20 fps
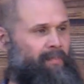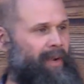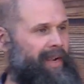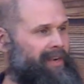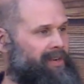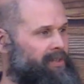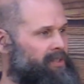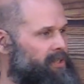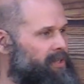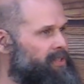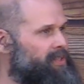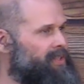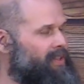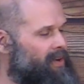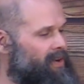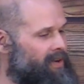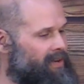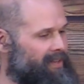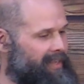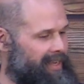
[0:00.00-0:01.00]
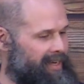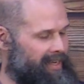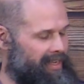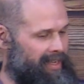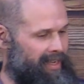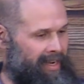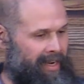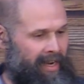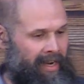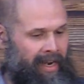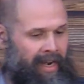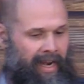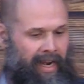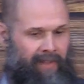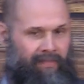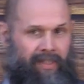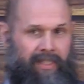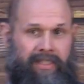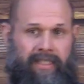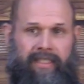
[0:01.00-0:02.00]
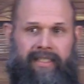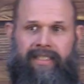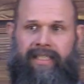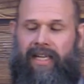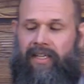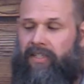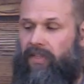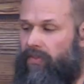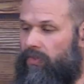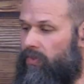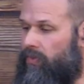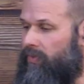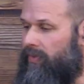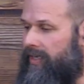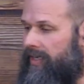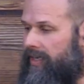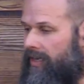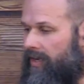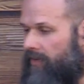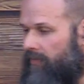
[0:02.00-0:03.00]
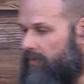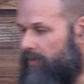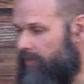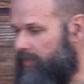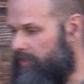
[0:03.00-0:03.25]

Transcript: at Biker Church of the Heartland, and this is session 3 of